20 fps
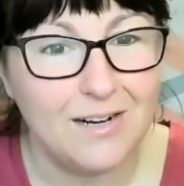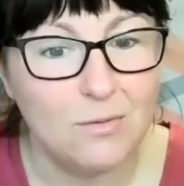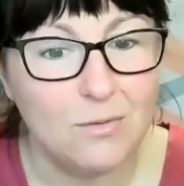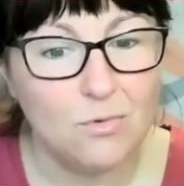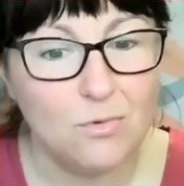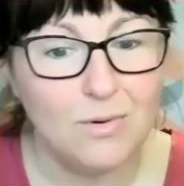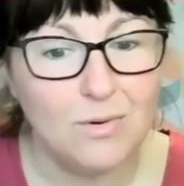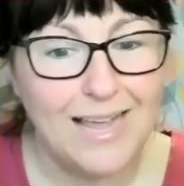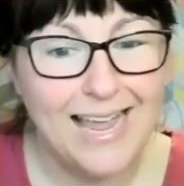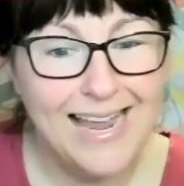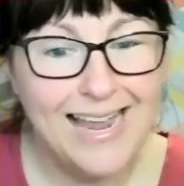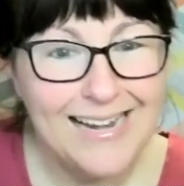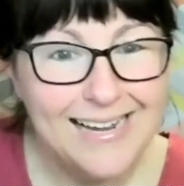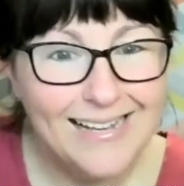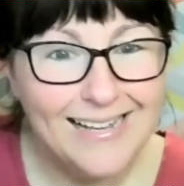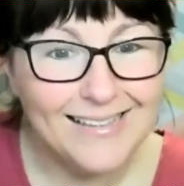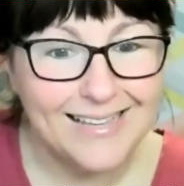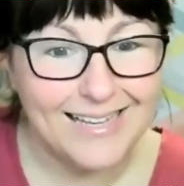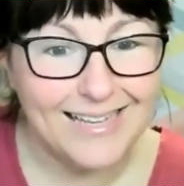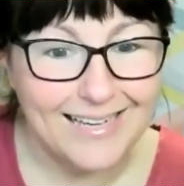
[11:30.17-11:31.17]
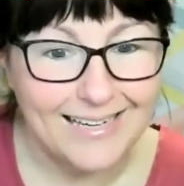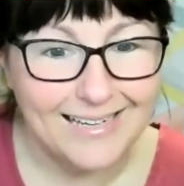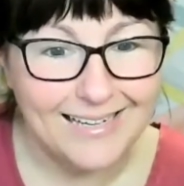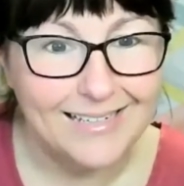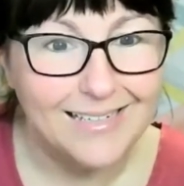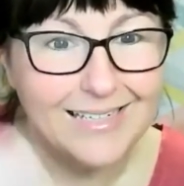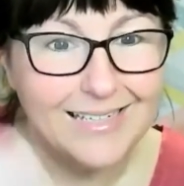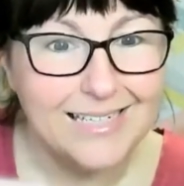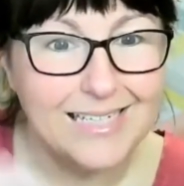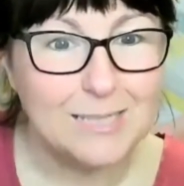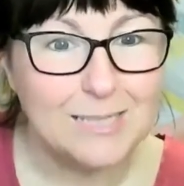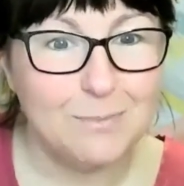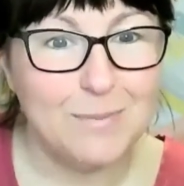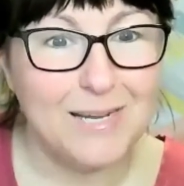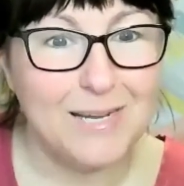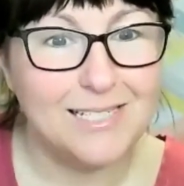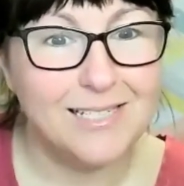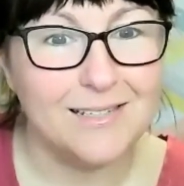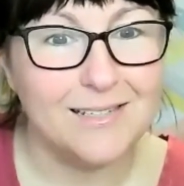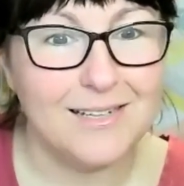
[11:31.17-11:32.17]
Like, well, anything is
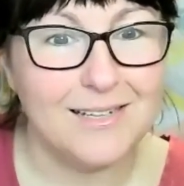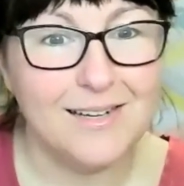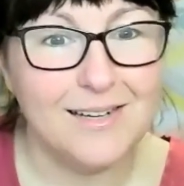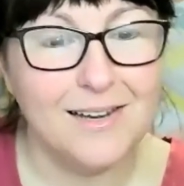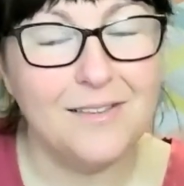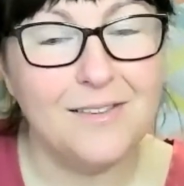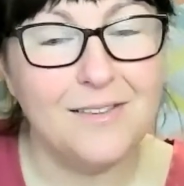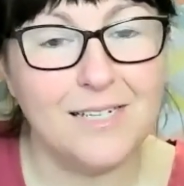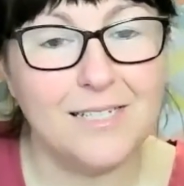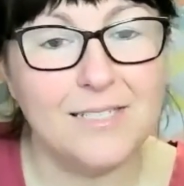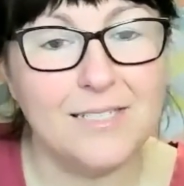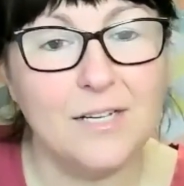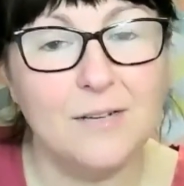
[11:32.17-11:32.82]
better than nothing.